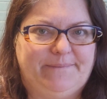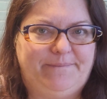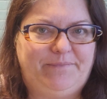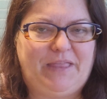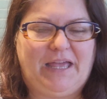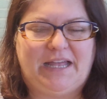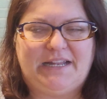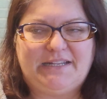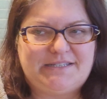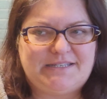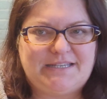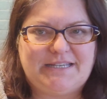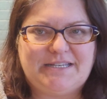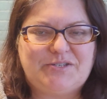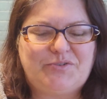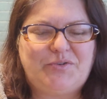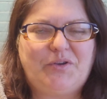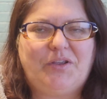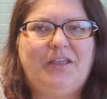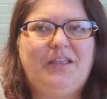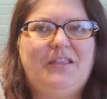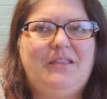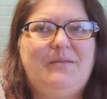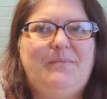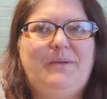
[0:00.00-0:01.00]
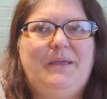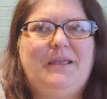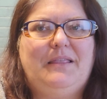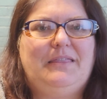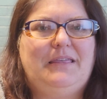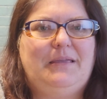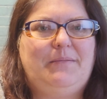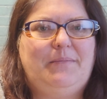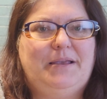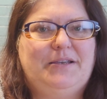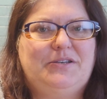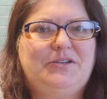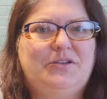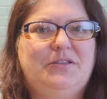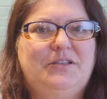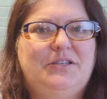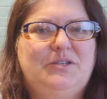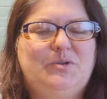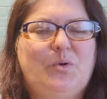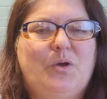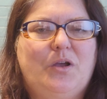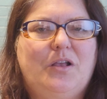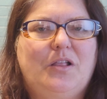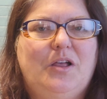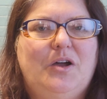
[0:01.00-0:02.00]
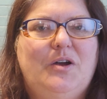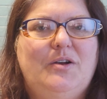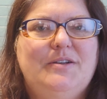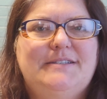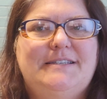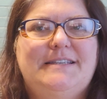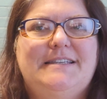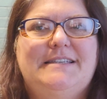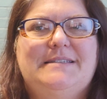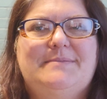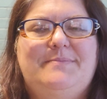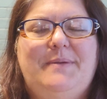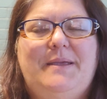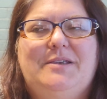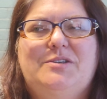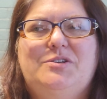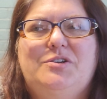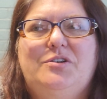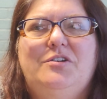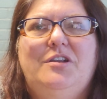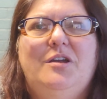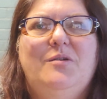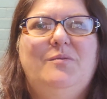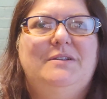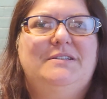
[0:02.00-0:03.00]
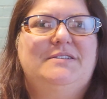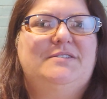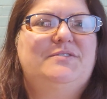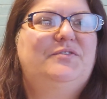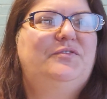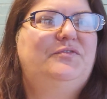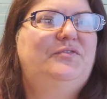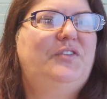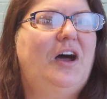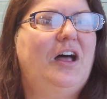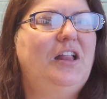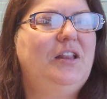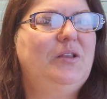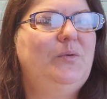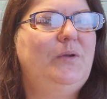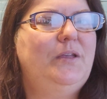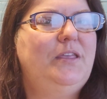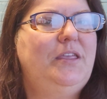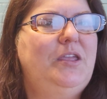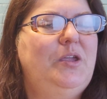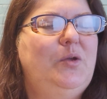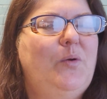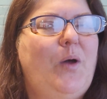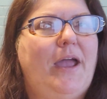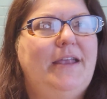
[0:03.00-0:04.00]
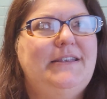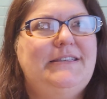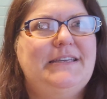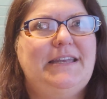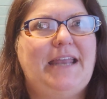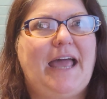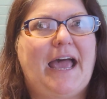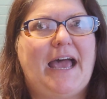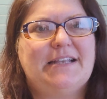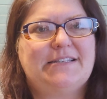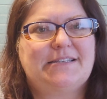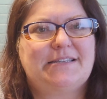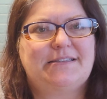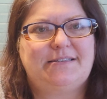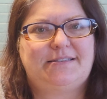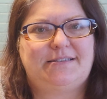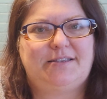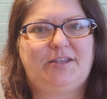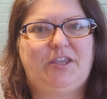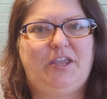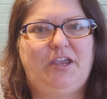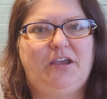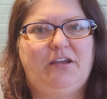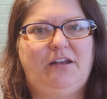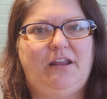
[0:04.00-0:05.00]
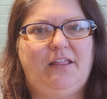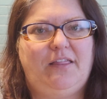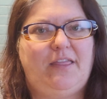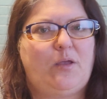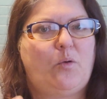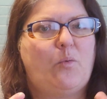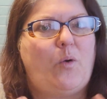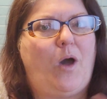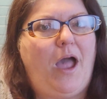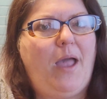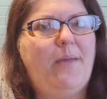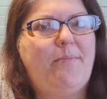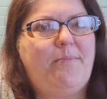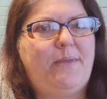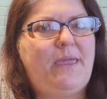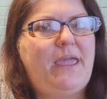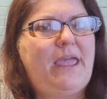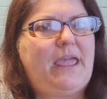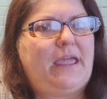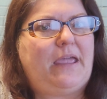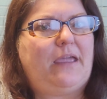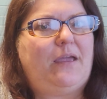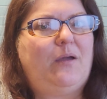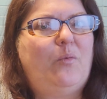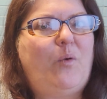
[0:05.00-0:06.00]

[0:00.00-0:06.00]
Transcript: That's really the big thing. Make sure the door closes, make sure no one's following you. I did ask the security, like, why me?